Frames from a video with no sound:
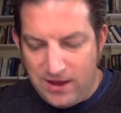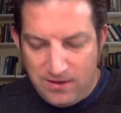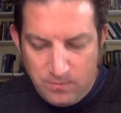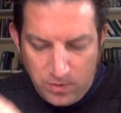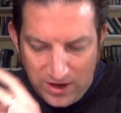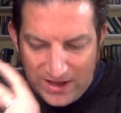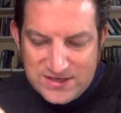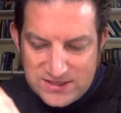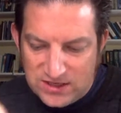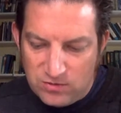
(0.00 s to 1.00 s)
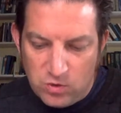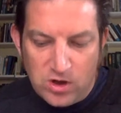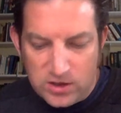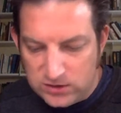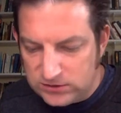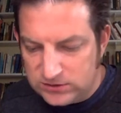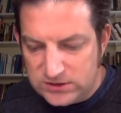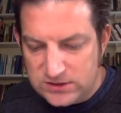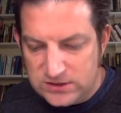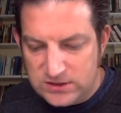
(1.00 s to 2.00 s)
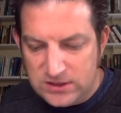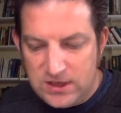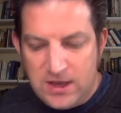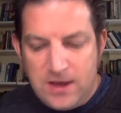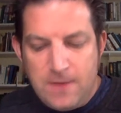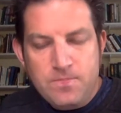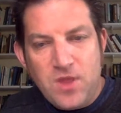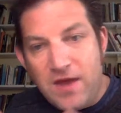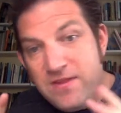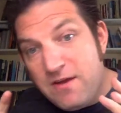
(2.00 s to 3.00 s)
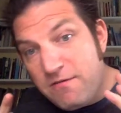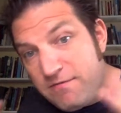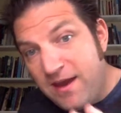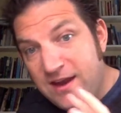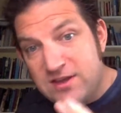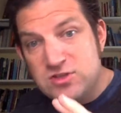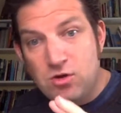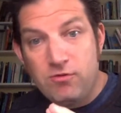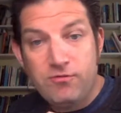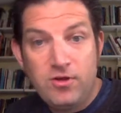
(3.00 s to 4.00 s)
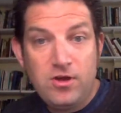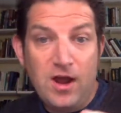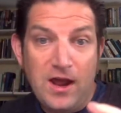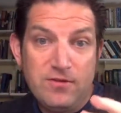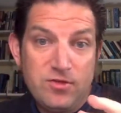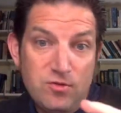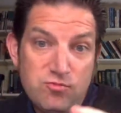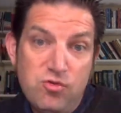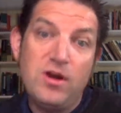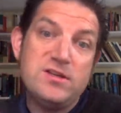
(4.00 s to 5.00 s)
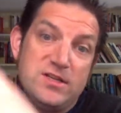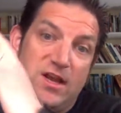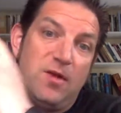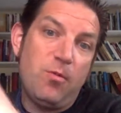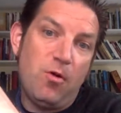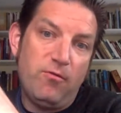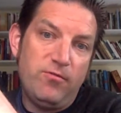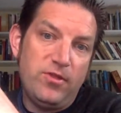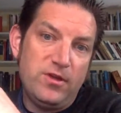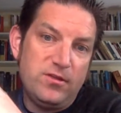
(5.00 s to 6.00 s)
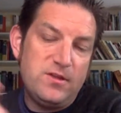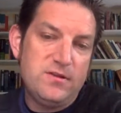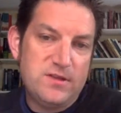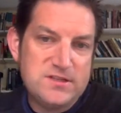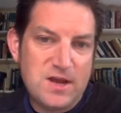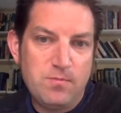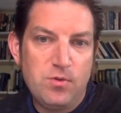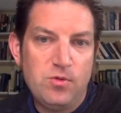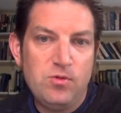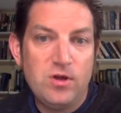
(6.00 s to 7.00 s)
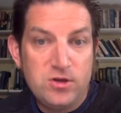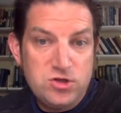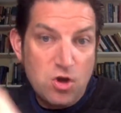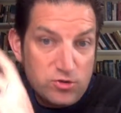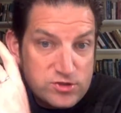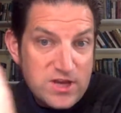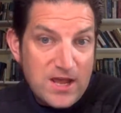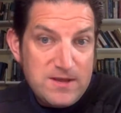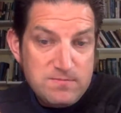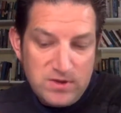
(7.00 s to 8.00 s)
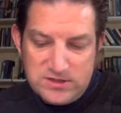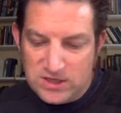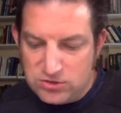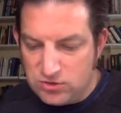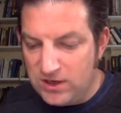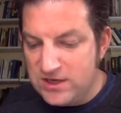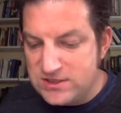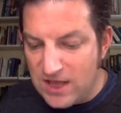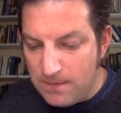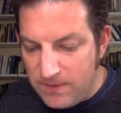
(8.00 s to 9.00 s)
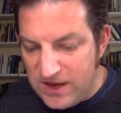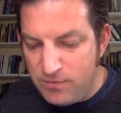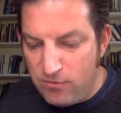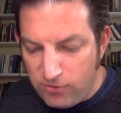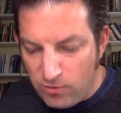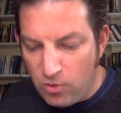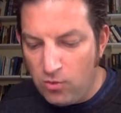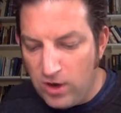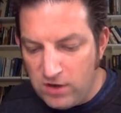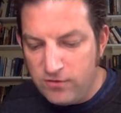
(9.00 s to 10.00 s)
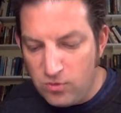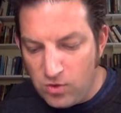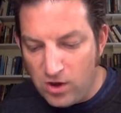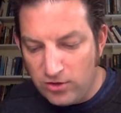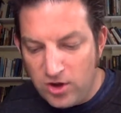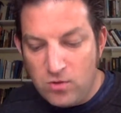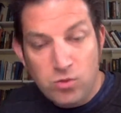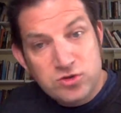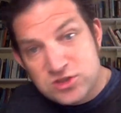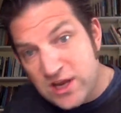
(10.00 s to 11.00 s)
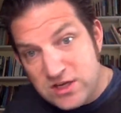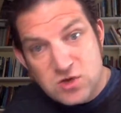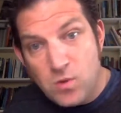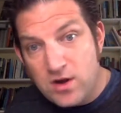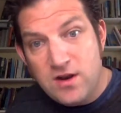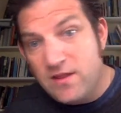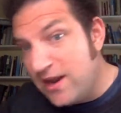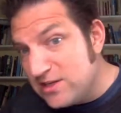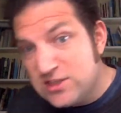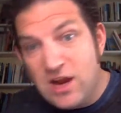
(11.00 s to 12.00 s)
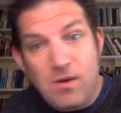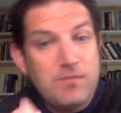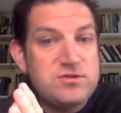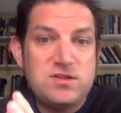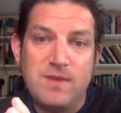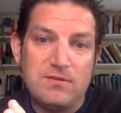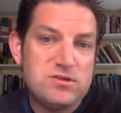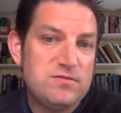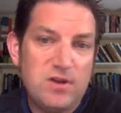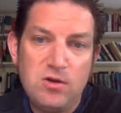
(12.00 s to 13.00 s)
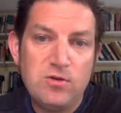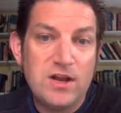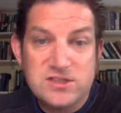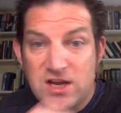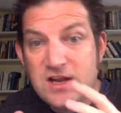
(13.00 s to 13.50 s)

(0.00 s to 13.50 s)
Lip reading: place in the world. And the effect of the rising up of the temple and God's name being central is that people from all over the world will say to one another, "Let's go up to the mountain of the Lord. Let's